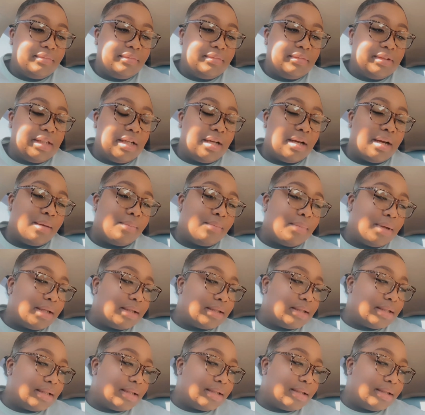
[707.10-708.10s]
I don't
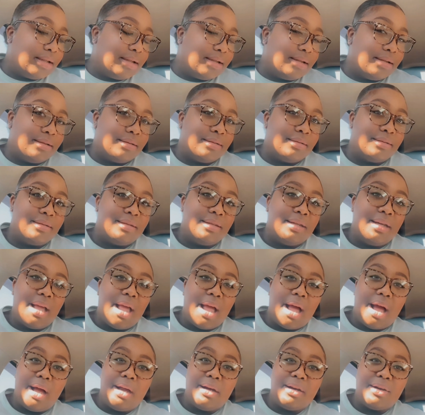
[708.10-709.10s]

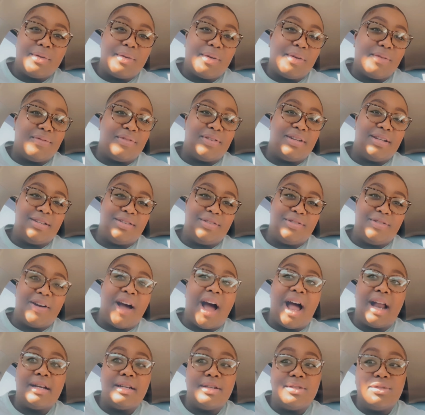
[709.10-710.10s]
know what I'm gonna do.
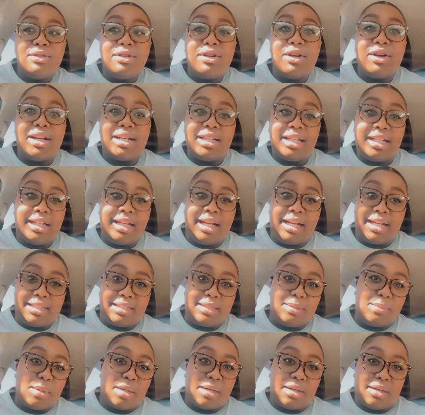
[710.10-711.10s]
I do know I need gas
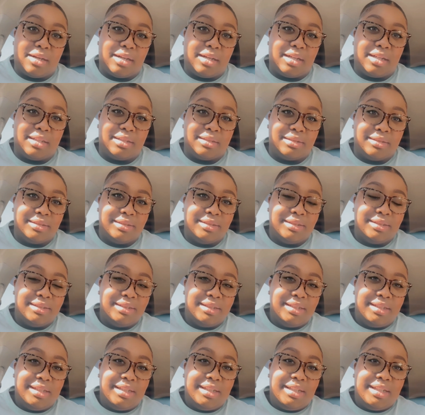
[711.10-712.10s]
in my car.
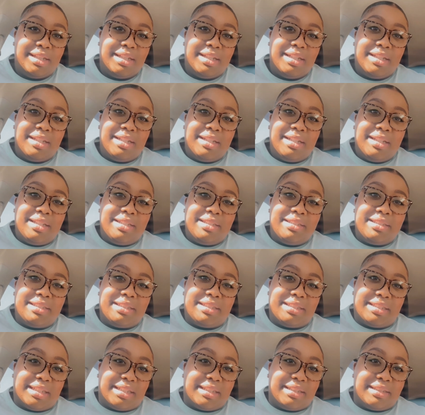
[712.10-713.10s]

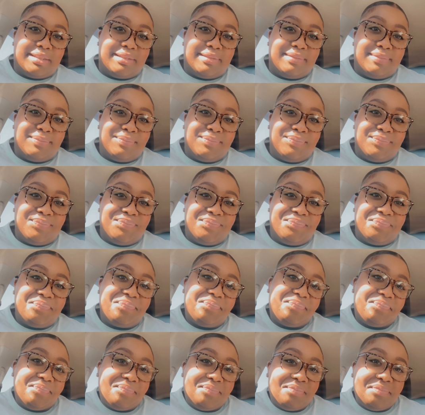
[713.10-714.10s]
So
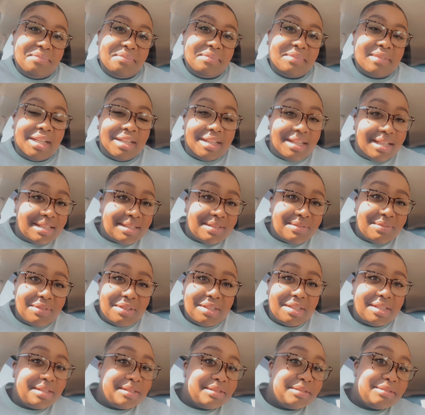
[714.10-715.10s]
I guess I'm
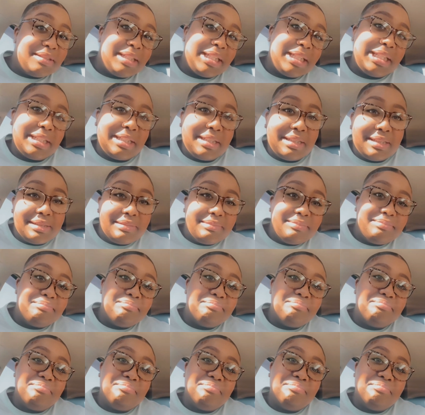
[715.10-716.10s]
gonna go do that.
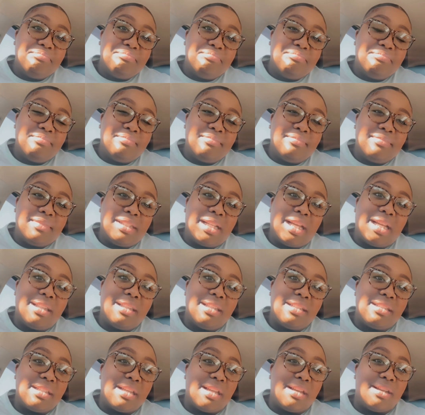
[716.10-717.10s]
I'll
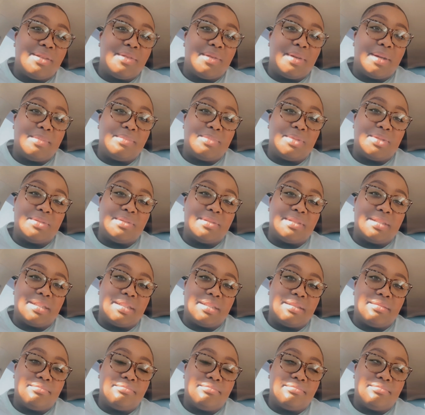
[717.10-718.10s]
let y'all know what I'm
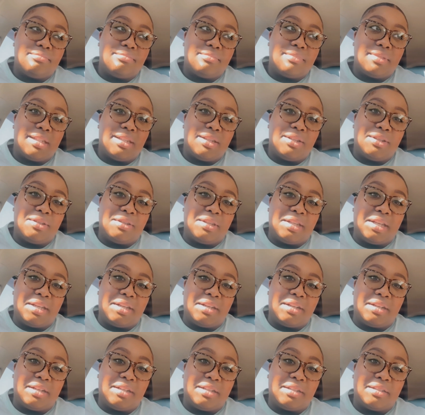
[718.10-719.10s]
doing a little
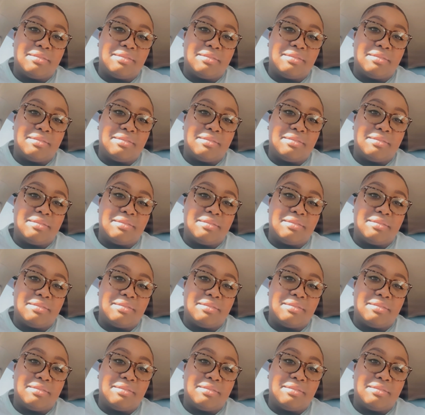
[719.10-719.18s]
later.